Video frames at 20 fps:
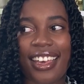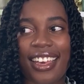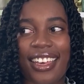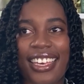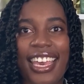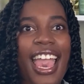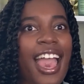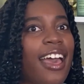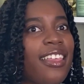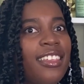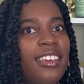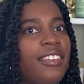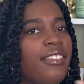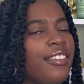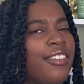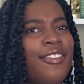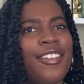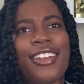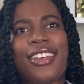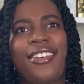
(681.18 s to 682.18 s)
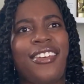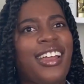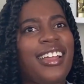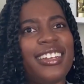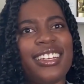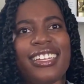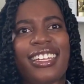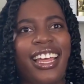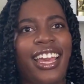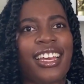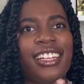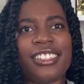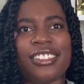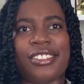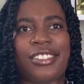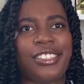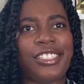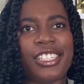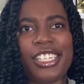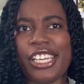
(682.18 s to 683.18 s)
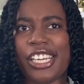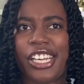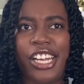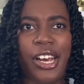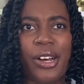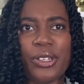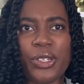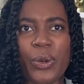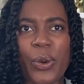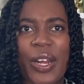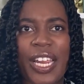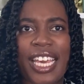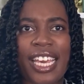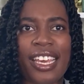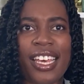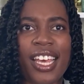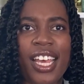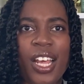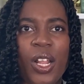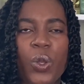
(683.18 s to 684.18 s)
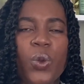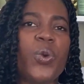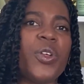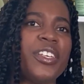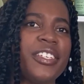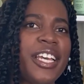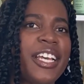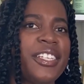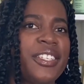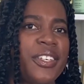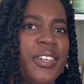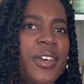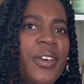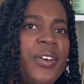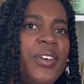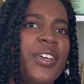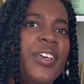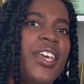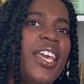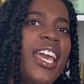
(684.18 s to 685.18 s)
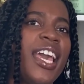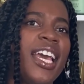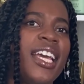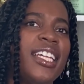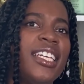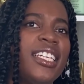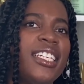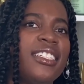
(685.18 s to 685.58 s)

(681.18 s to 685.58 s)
Yeah, the video ended like, 20 seconds ago. Yeah.